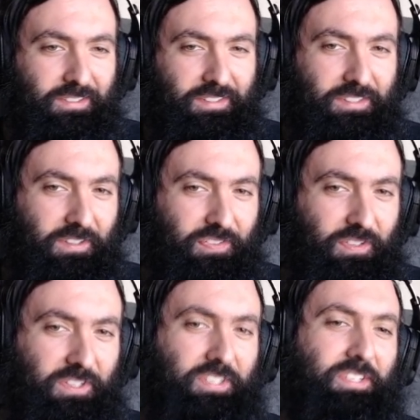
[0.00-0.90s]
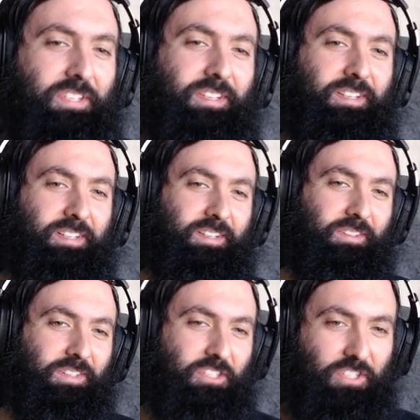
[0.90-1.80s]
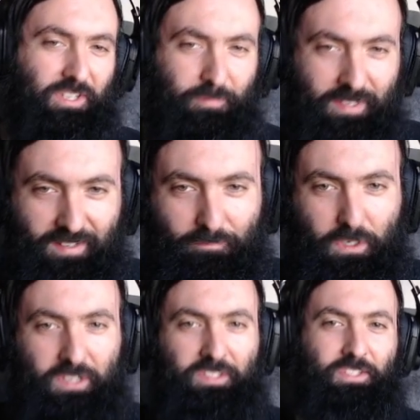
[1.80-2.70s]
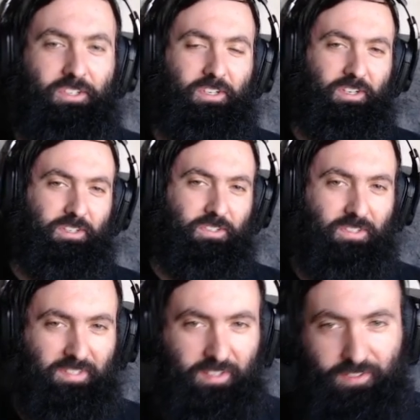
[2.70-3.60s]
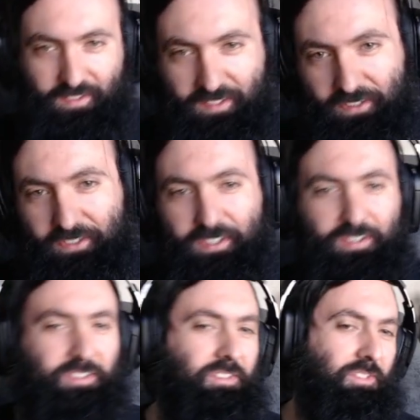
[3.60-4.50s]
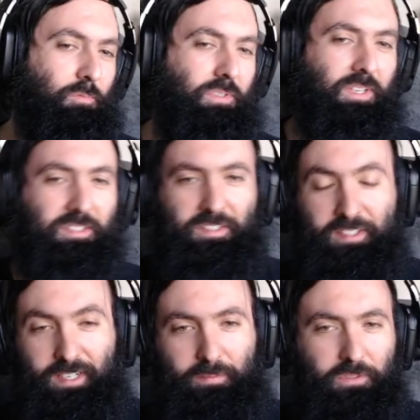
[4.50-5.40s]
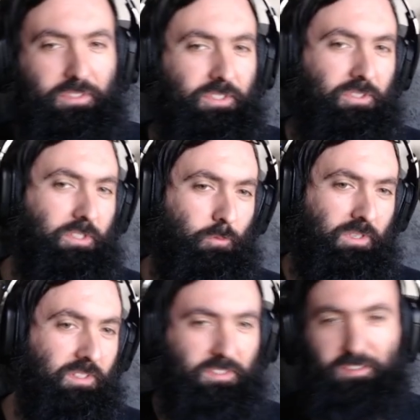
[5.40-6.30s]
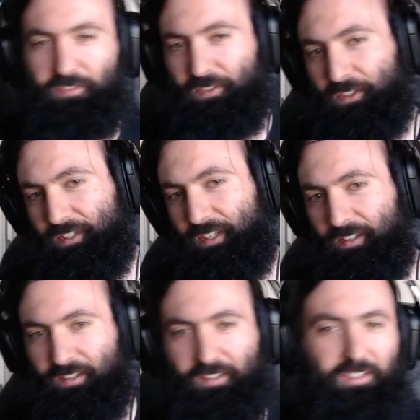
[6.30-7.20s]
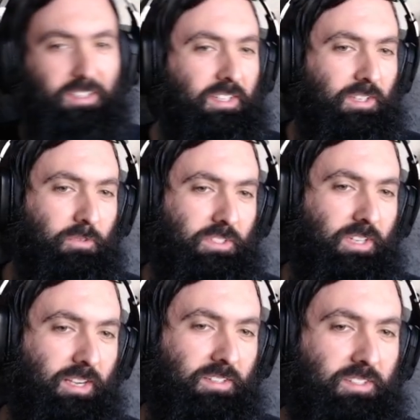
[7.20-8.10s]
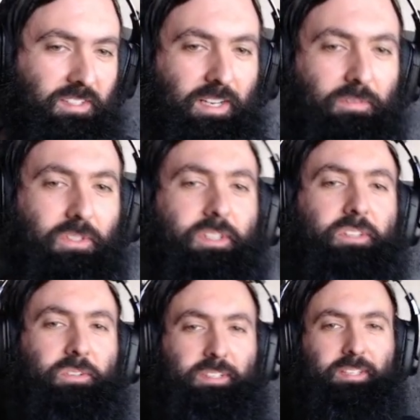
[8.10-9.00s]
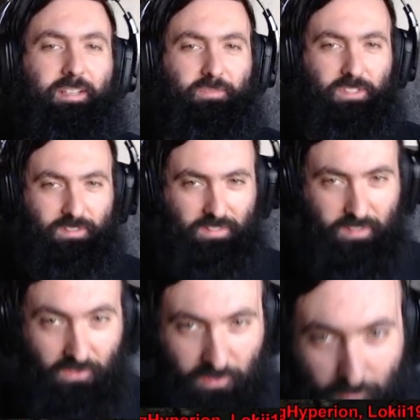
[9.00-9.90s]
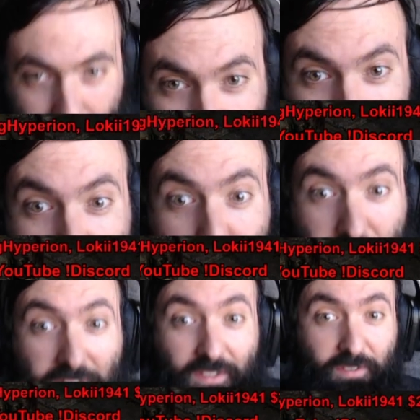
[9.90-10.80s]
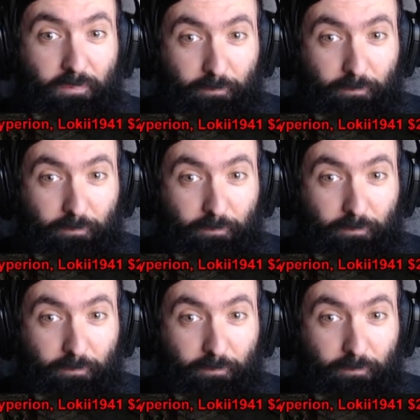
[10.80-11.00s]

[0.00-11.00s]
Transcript: This is our first uh, legitimate monster hardcore death in two seasons on Project Diablo 2. You witnessed it firsthand. We died a Diablo clone attempting to kill him with a smiter.